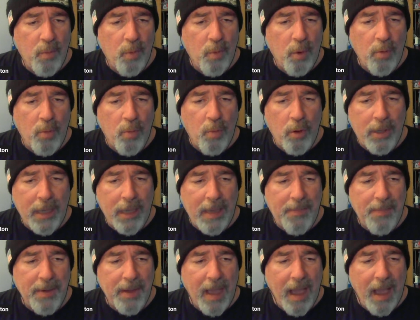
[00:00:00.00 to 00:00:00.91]
will
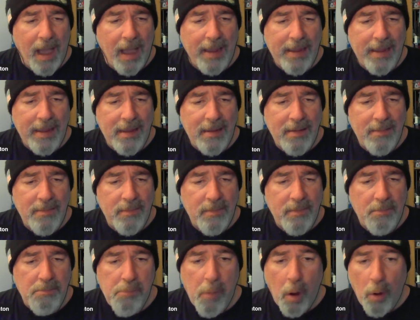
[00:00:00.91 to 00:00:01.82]
keep a guy
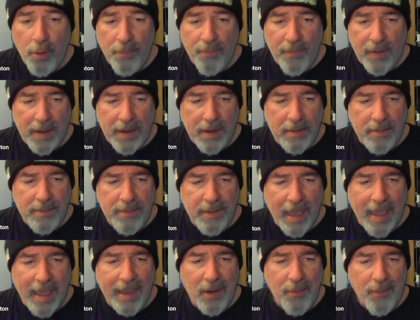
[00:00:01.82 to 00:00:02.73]
motivated
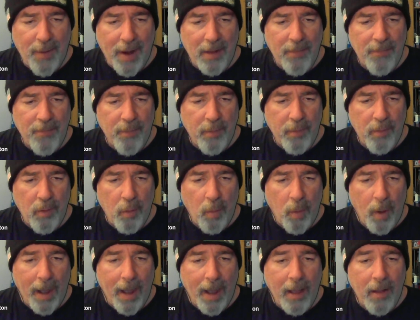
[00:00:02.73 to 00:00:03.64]
to hang around for a
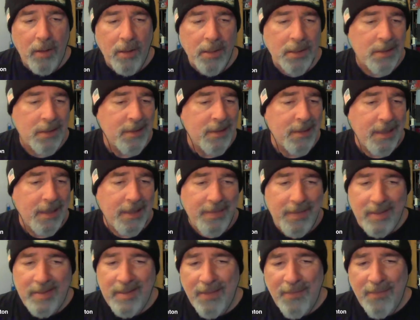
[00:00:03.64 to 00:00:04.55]
little while,
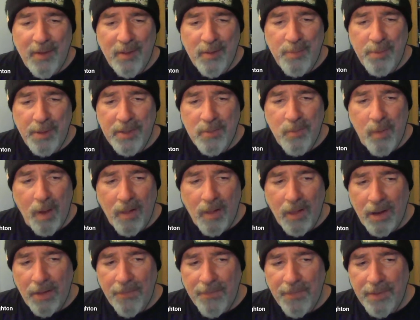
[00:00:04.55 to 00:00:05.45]
this defense plays
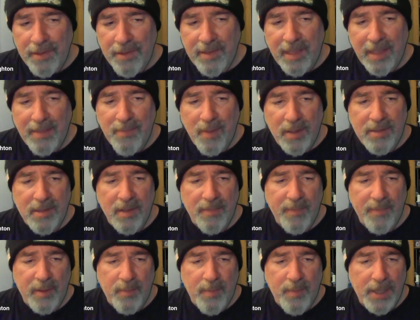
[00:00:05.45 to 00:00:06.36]
well enough and this team does
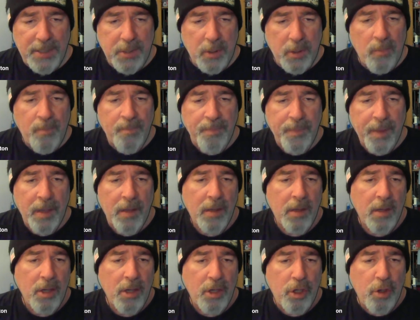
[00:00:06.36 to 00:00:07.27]
something special,
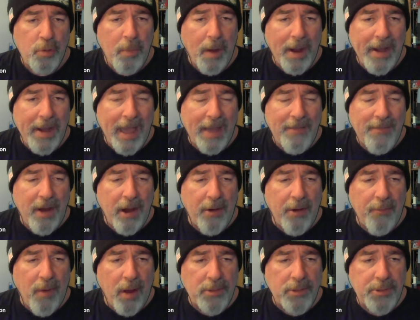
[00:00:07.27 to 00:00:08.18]
you might have
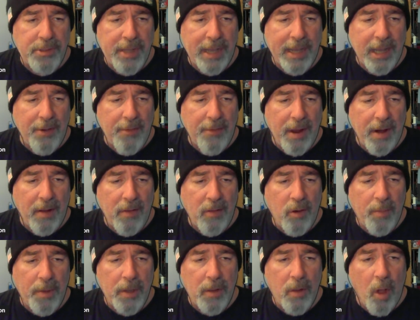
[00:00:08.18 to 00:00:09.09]
Aaron Rodgers hanging around a
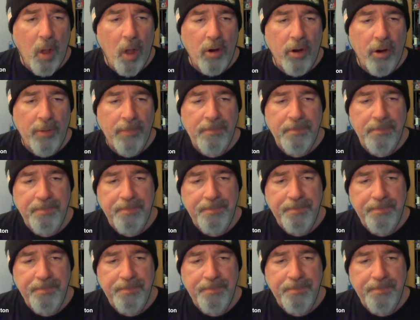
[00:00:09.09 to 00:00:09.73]
little bit longer.